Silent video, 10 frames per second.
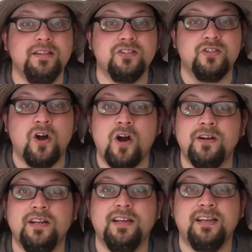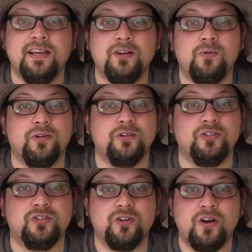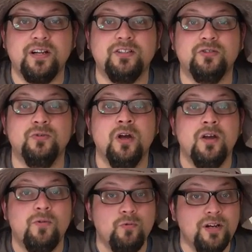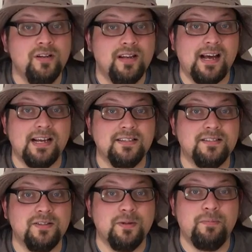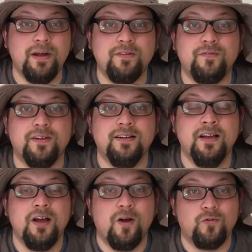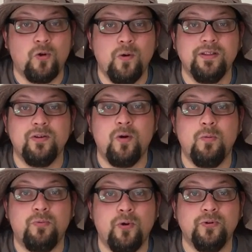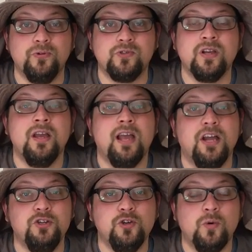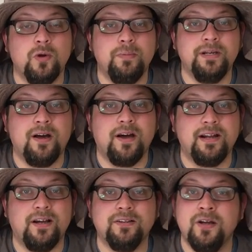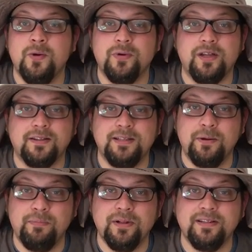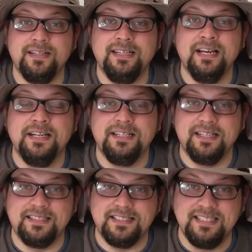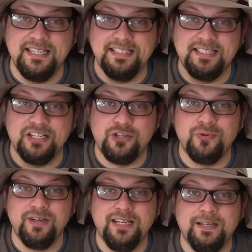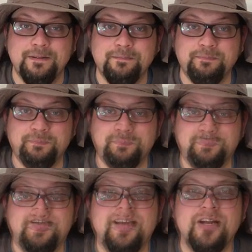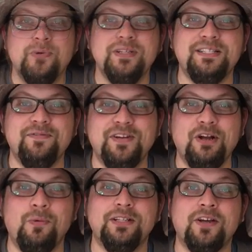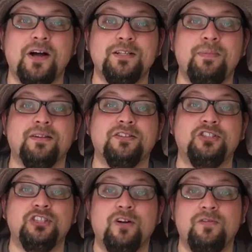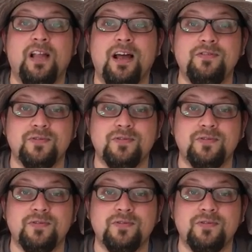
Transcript: this gardening kick where they're starting to realize the benefit of growing their own produce and you don't want to be caught out without the ability to get the seeds that you need. In a recent video, we talked about the shelf lives